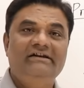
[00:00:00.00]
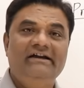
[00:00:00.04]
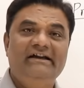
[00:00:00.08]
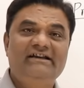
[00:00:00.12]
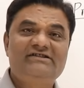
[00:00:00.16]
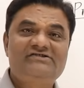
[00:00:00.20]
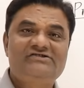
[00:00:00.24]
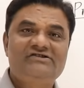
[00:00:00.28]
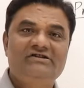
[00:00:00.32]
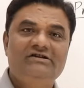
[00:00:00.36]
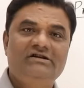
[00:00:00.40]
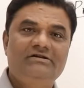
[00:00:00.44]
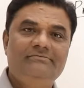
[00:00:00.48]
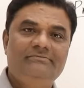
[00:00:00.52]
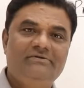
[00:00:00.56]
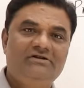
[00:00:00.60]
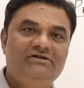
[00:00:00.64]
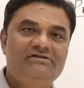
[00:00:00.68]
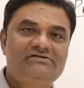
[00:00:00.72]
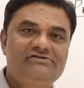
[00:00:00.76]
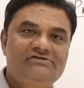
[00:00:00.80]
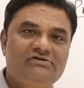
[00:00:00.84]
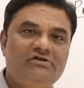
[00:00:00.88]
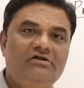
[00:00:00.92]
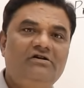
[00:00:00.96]
external
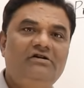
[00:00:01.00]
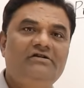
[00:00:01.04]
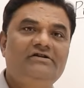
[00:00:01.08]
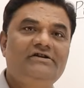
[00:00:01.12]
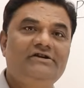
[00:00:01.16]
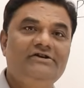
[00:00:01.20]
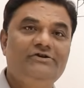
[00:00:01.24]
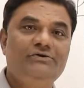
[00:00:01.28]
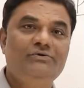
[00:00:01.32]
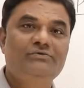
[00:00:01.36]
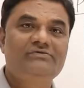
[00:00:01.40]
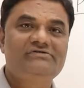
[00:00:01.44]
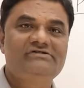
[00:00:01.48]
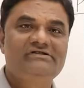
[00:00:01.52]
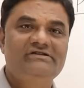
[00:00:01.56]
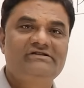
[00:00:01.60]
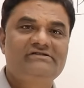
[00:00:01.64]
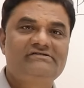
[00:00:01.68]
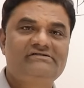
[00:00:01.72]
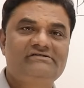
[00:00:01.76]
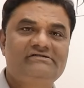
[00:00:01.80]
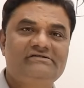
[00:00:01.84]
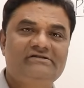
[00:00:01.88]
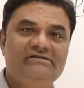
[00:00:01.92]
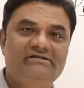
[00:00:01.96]
MergeSort
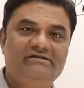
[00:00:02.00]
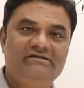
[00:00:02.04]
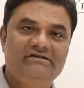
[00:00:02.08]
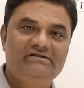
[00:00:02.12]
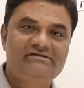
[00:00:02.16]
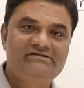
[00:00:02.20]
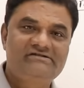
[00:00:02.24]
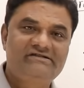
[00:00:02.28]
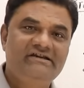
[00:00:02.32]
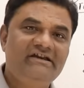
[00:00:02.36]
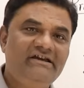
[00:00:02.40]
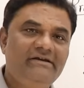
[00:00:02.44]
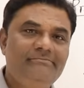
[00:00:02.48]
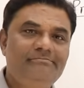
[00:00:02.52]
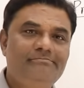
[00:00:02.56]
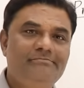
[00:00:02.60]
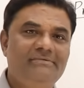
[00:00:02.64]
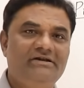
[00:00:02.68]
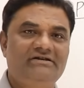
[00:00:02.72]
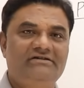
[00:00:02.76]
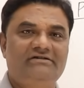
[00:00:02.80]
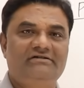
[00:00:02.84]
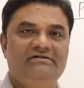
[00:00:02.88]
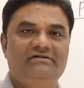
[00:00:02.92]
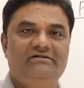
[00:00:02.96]
uses the same
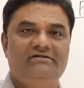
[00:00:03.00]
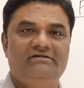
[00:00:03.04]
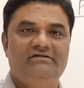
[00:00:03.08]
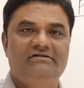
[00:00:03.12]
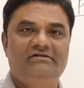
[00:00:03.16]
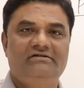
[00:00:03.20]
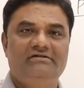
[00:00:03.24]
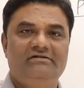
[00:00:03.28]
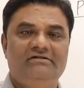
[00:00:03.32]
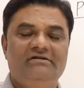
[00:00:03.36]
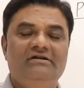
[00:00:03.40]
method.